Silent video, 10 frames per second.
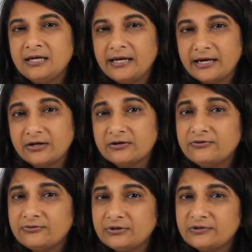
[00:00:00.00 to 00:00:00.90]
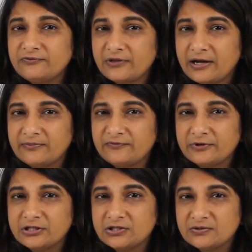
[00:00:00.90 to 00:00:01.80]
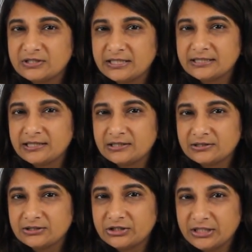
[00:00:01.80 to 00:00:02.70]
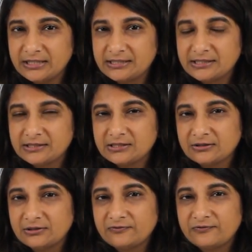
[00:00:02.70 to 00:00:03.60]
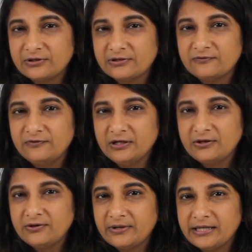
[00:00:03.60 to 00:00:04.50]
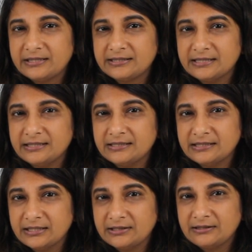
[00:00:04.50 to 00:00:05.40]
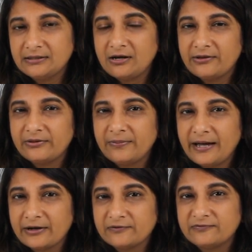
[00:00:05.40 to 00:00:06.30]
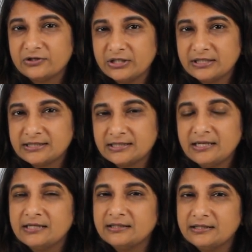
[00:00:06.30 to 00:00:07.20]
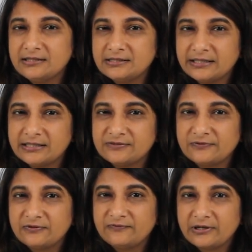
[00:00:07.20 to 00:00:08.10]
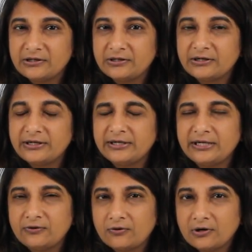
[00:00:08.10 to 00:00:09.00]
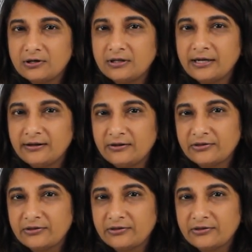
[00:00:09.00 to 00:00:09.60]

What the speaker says: A good rule of thumb for choosing dental treats is to look for the VOHC seal on the bag of treats. This stands for Veterinary Oral Health